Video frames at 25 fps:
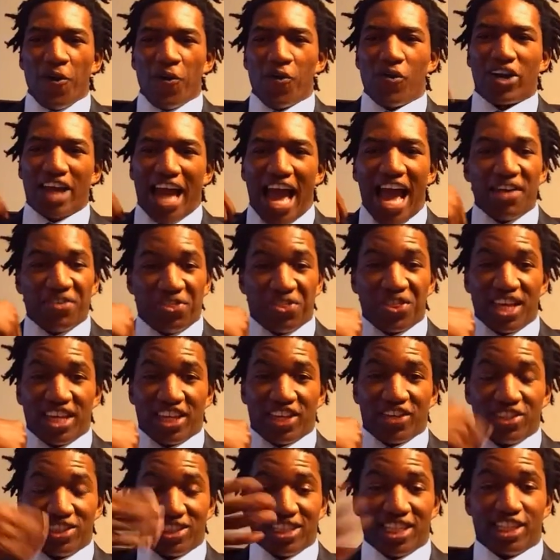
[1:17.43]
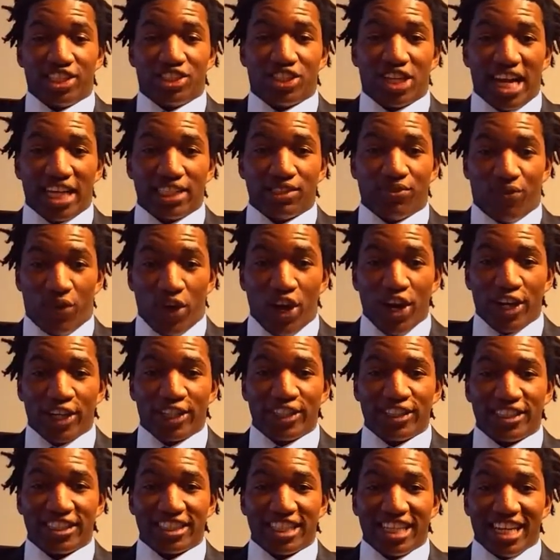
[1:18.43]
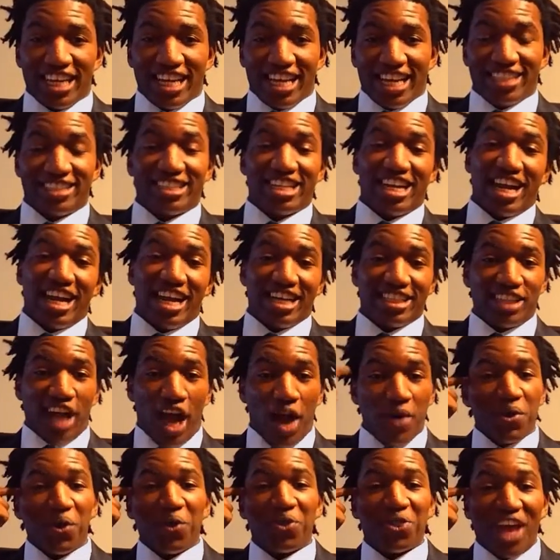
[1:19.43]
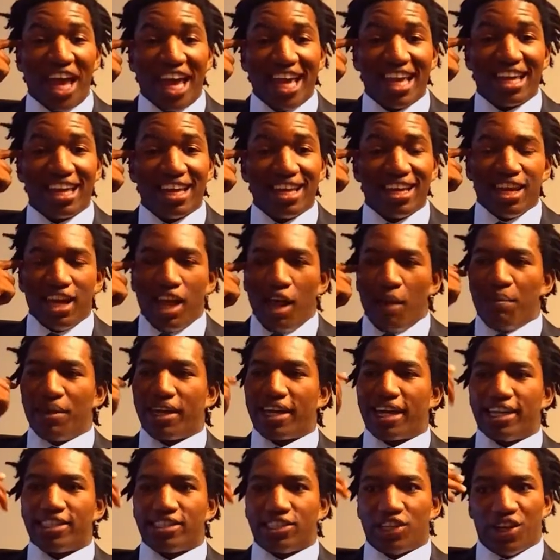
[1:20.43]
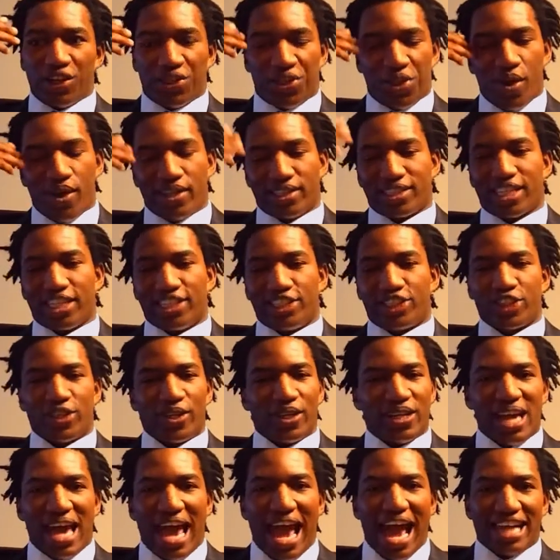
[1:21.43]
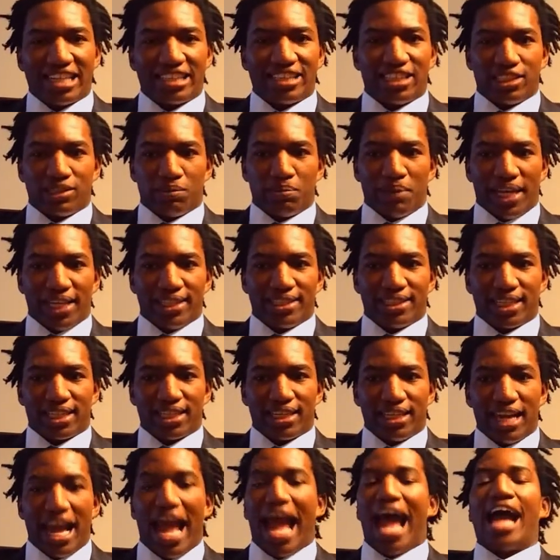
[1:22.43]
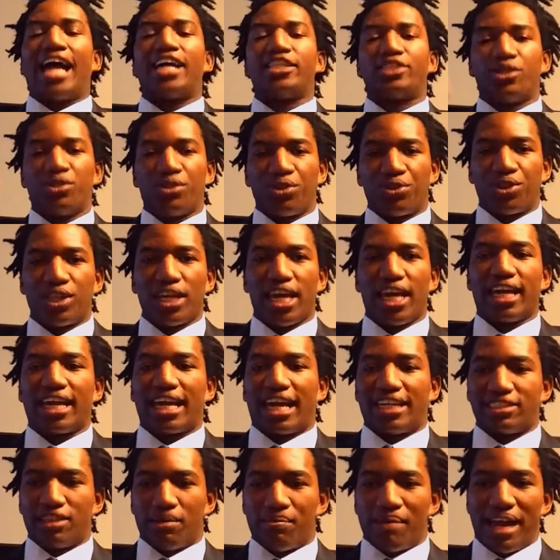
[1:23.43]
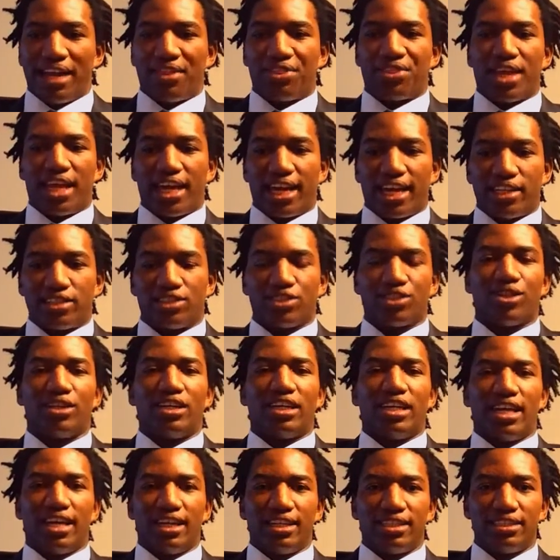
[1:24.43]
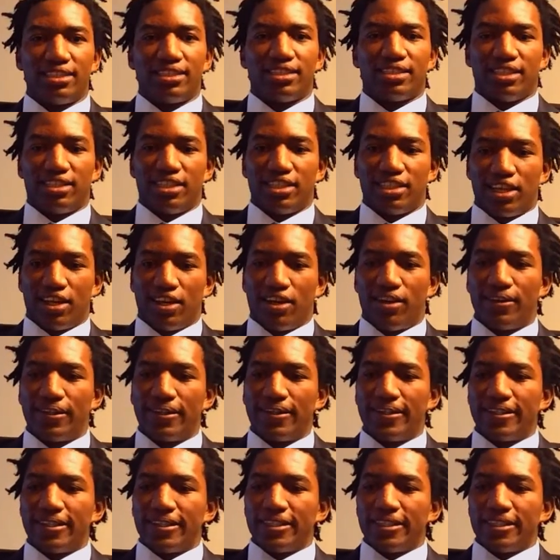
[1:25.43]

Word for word: what I think you should address first is, your, is how you think. Because your thoughts control your actions, basically. As you think, as a man thinketh, so he is, you know.